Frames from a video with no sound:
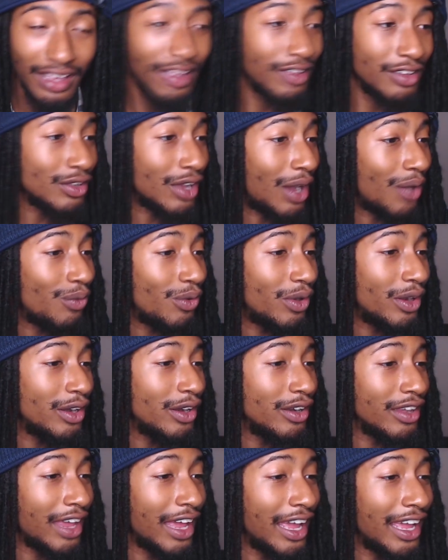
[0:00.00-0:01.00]
So I
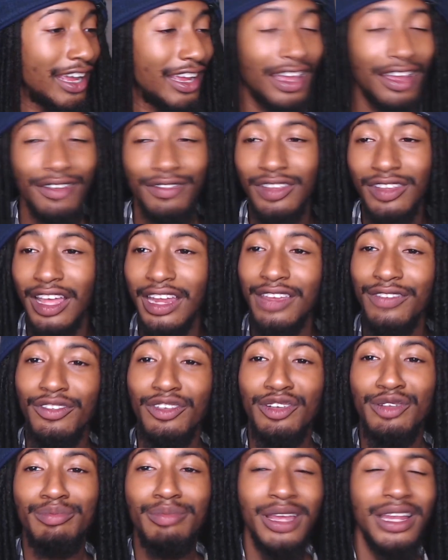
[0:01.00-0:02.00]
wonder, like, if that
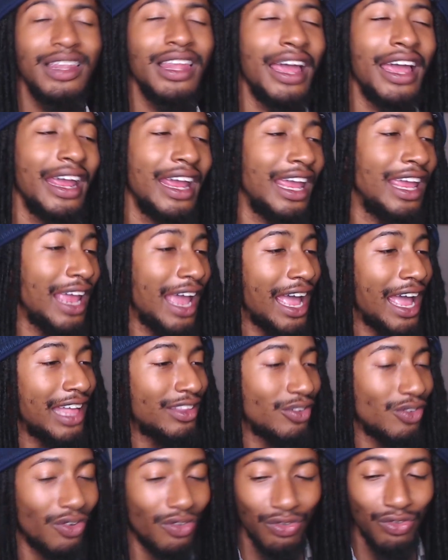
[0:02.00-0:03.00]
even like he had
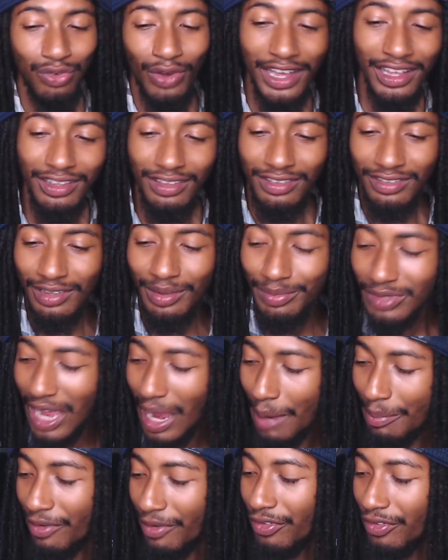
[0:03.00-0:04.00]
to write some
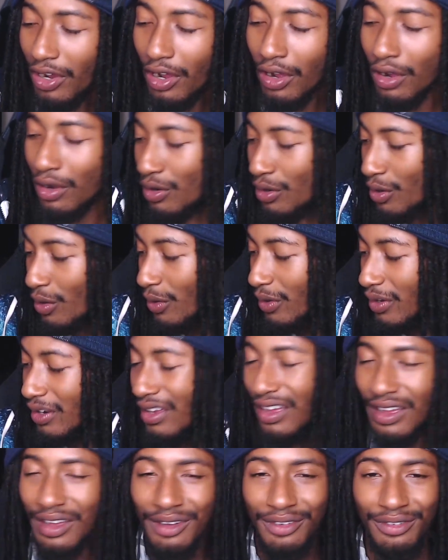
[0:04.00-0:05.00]
type of code
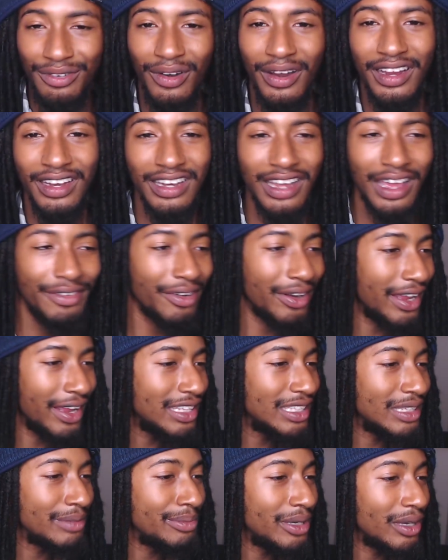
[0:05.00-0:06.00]
for Endeavor
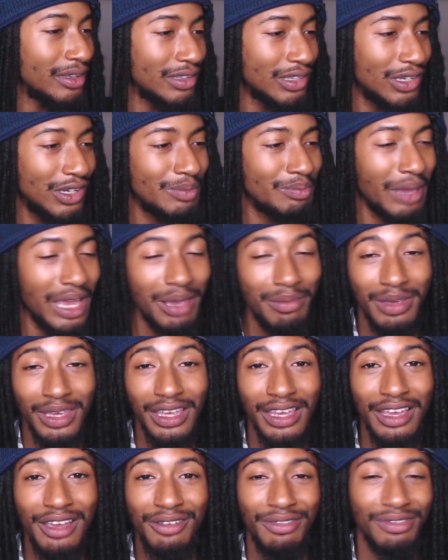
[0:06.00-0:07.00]
in the book too.
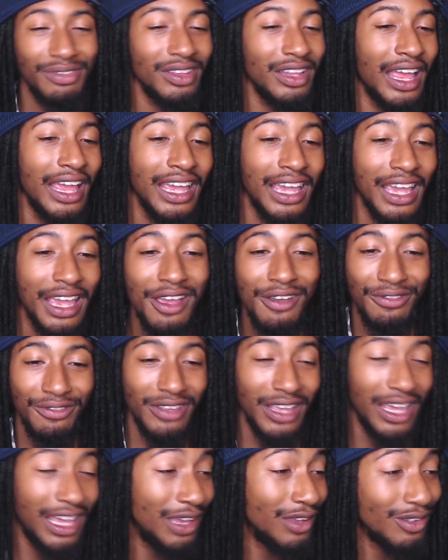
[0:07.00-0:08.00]
Maybe if like if
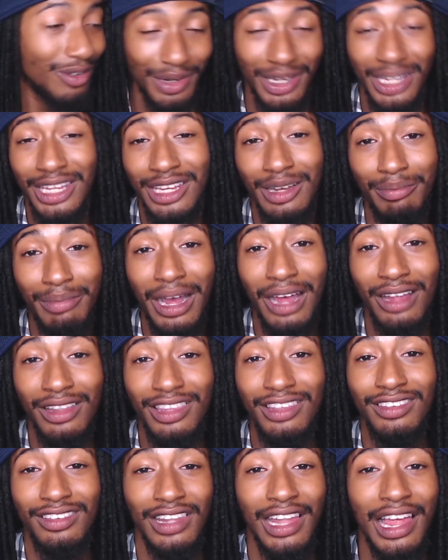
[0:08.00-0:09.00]
he's really about
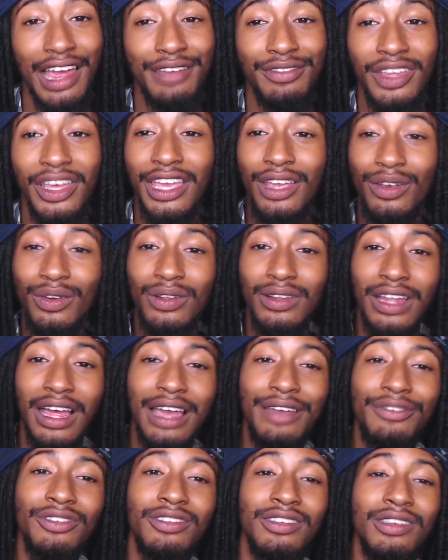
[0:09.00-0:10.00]
this life, the hero
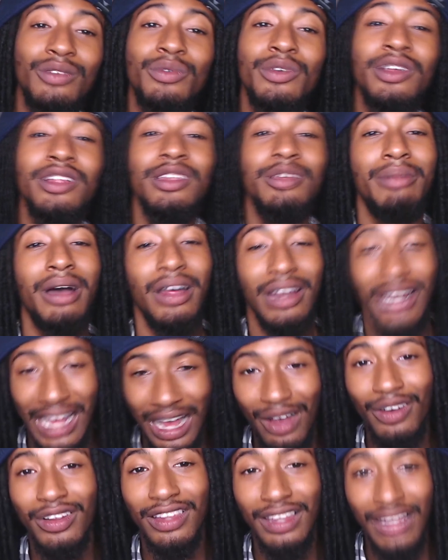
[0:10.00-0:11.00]
life, is he really about
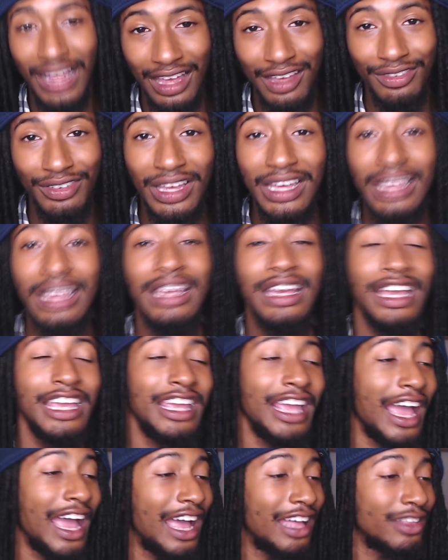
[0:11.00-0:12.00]
our life?
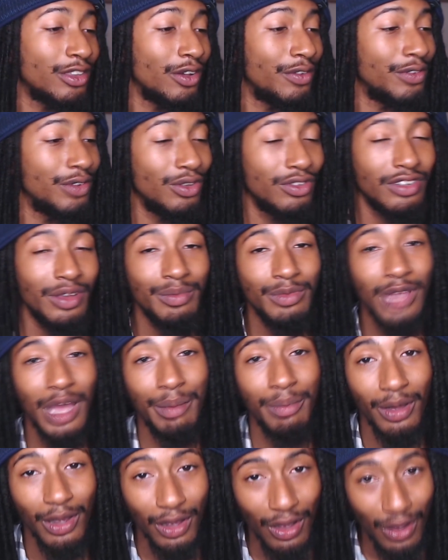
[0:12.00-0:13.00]
He had to do some
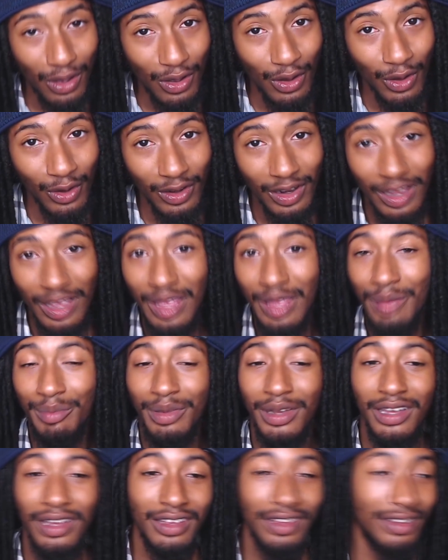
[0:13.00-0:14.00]
type of code
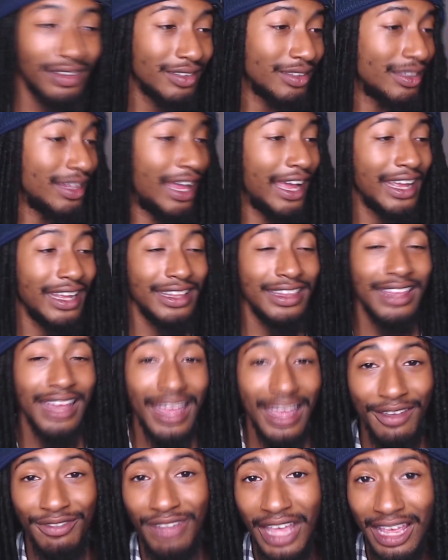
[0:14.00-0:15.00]
because like
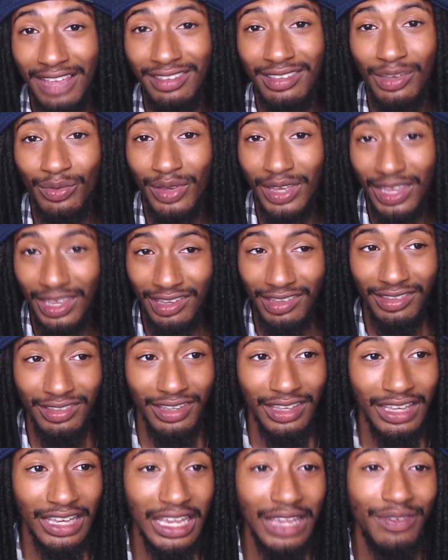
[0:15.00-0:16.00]
they if they see what he
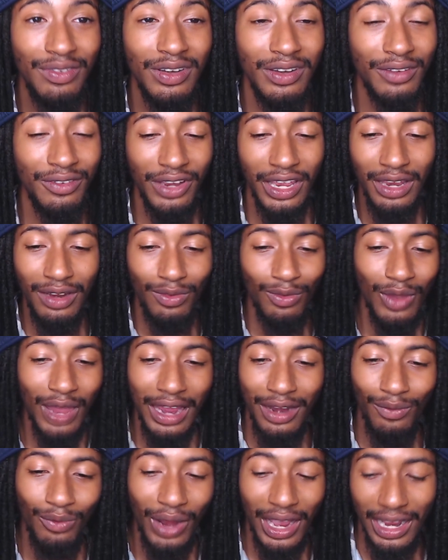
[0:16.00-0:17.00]
see, even if he
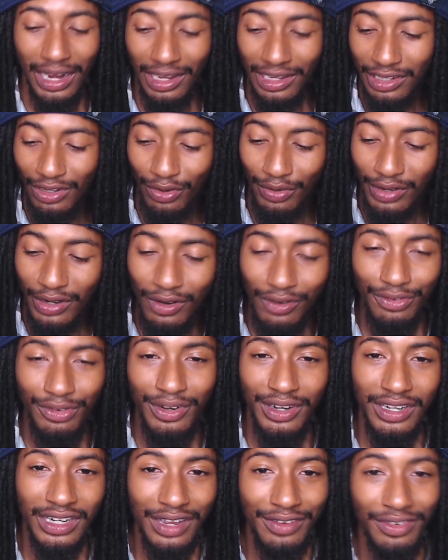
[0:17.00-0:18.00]
like write a little note for
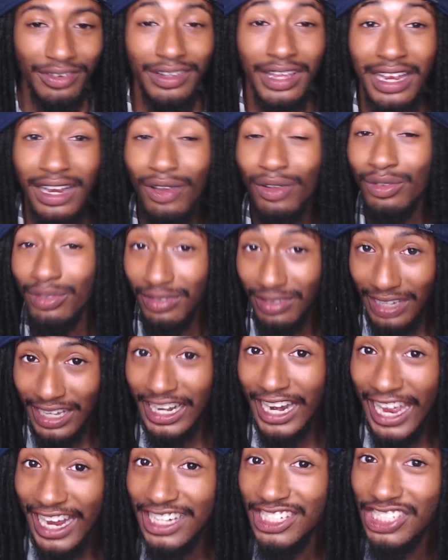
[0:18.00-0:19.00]
Endeavor, they gonna see
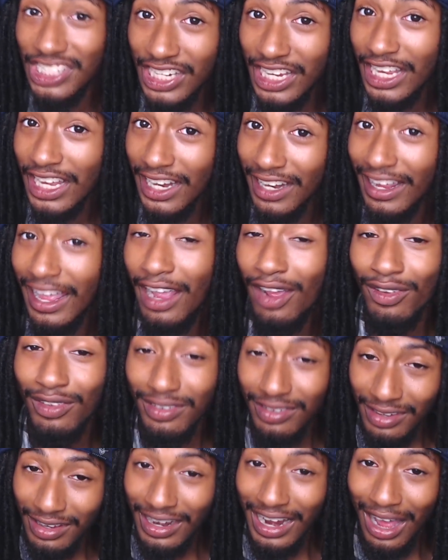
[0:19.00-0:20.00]
that shit. They gonna
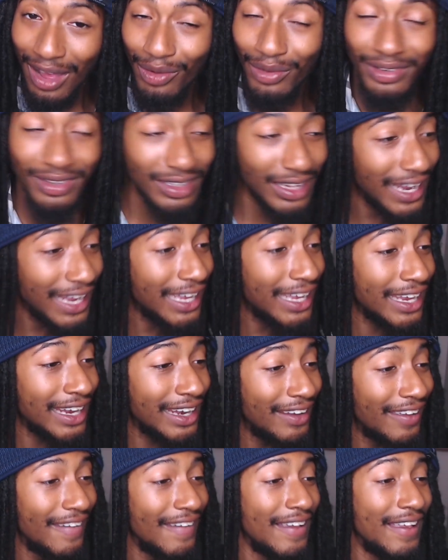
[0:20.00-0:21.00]
see it. I was
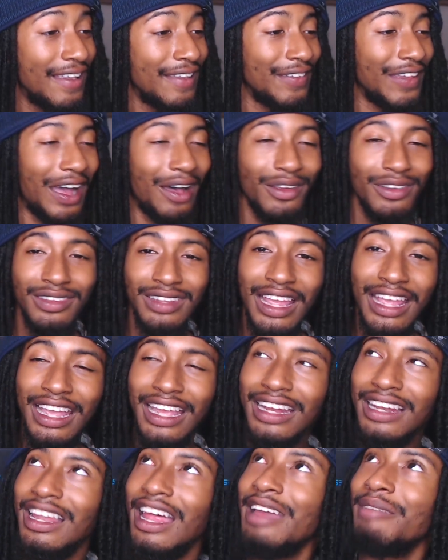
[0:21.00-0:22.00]
thinking, I was
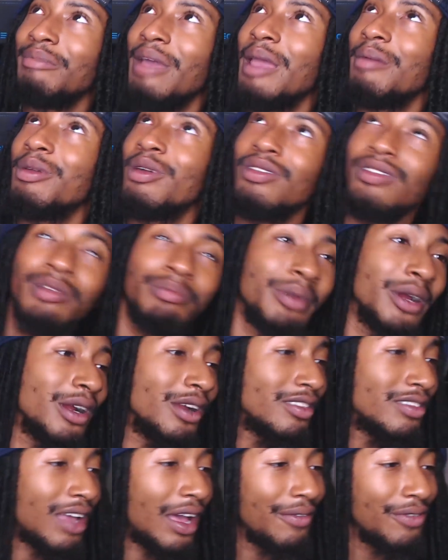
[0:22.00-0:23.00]
thinking like maybe it was a
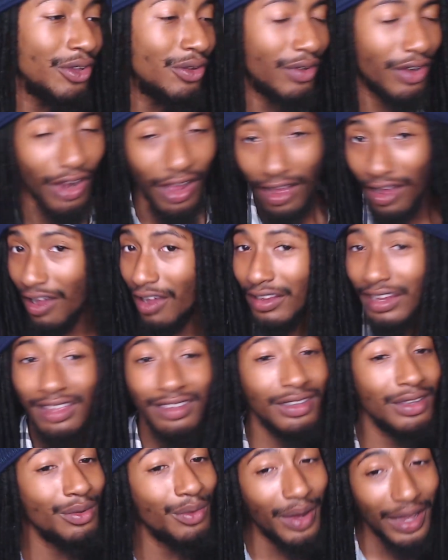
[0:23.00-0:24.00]
bird's eye view. Nah, they
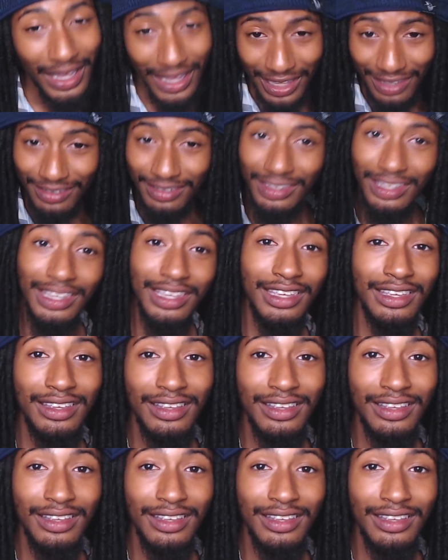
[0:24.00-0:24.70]
see what he see.